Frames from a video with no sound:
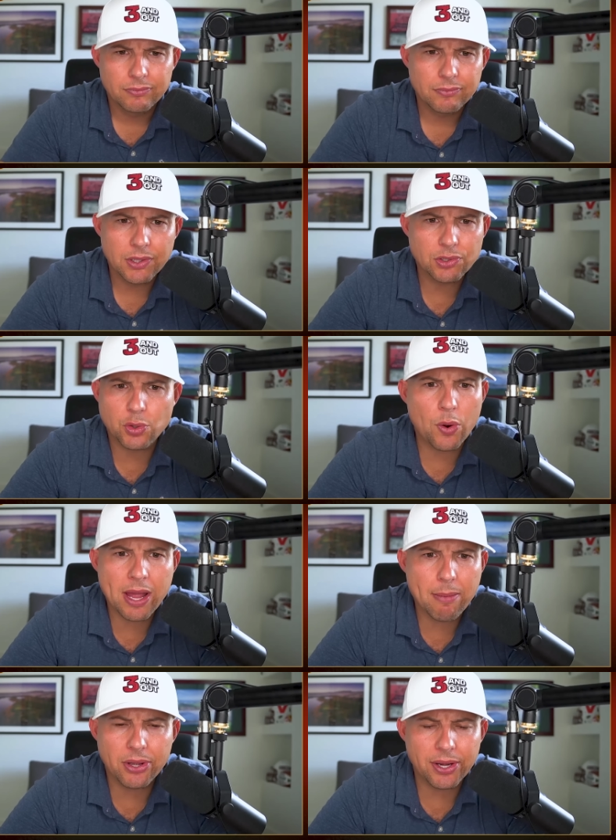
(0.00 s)
Here's
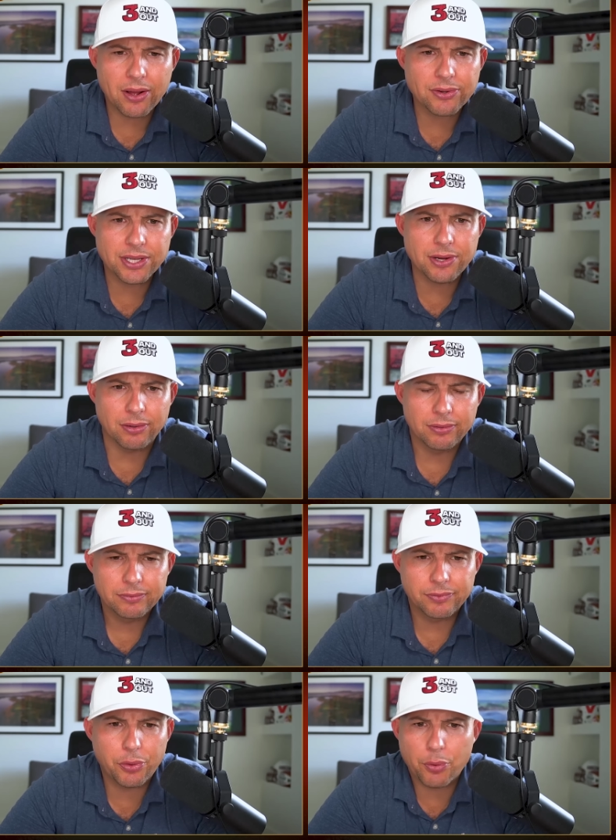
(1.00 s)
$28 million a year
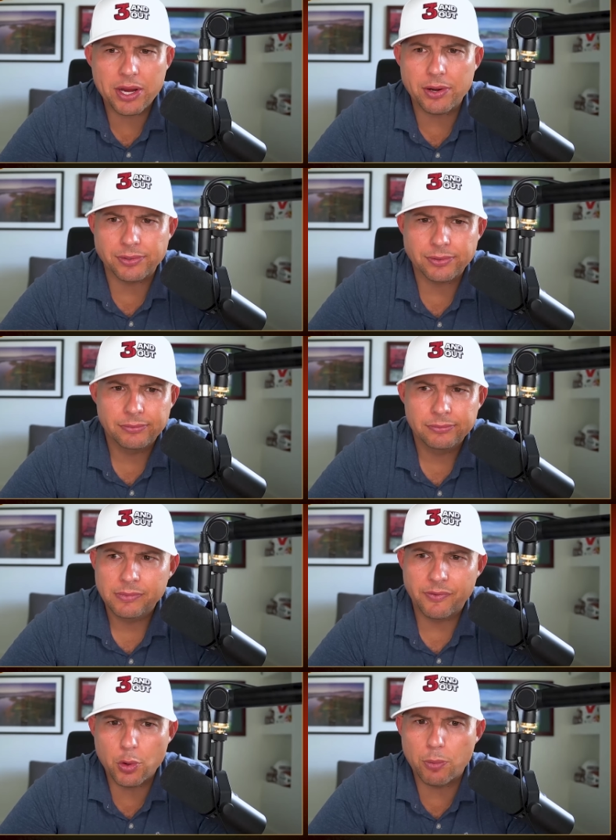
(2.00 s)
for three years.
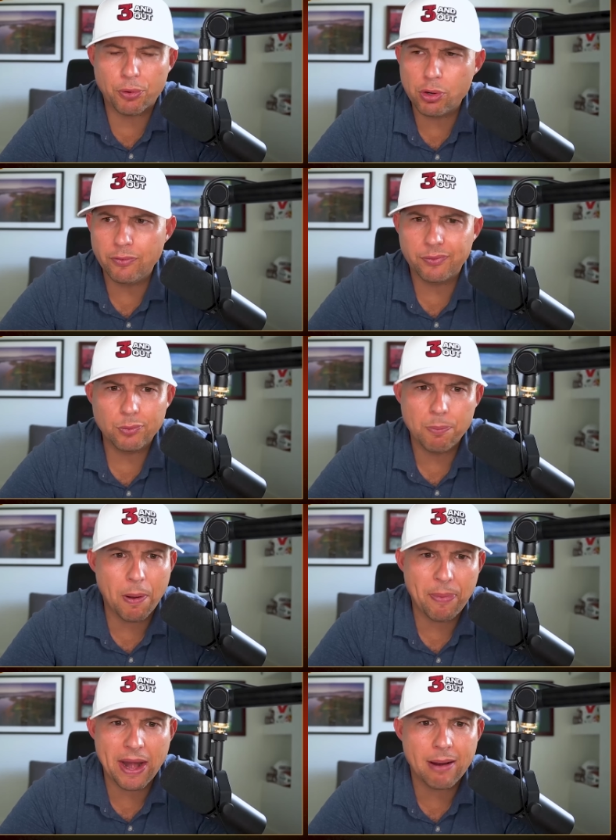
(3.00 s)
If you improve, we'll
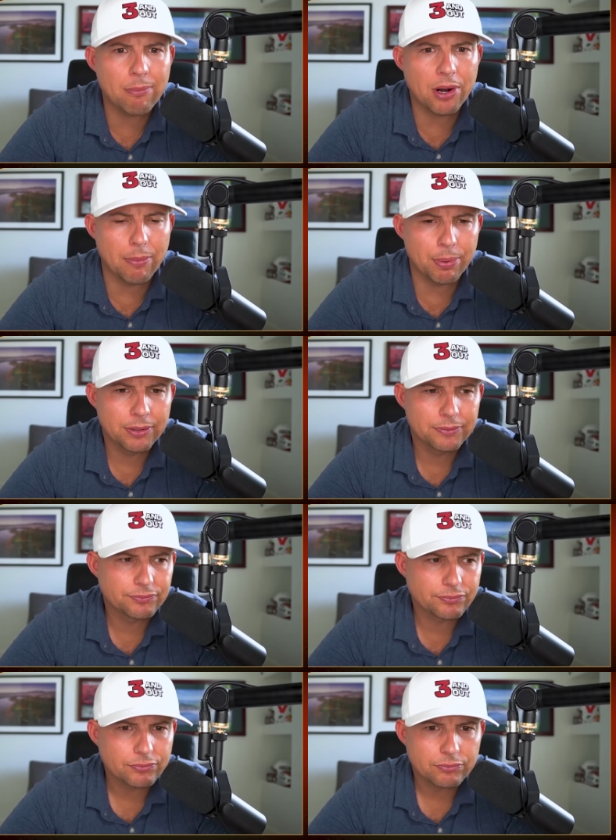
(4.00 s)
bump that number up.
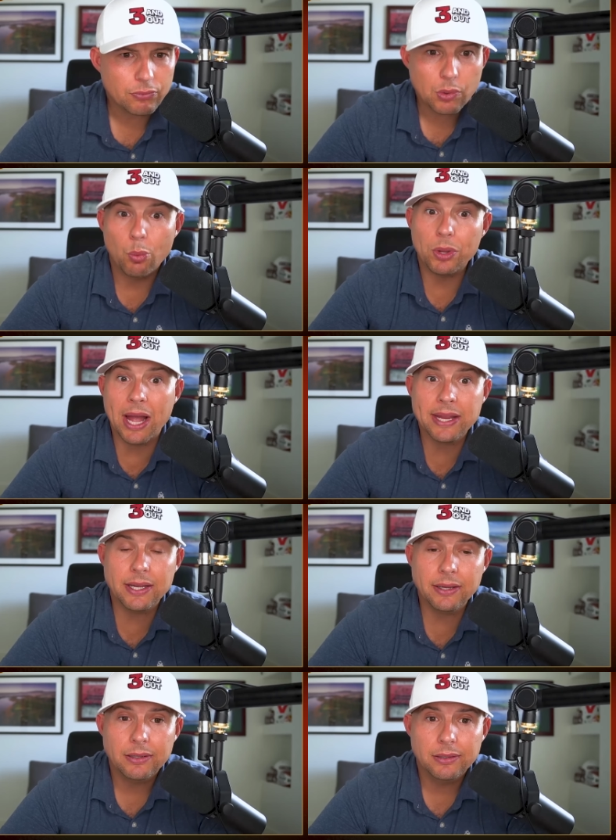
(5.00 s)
We like you.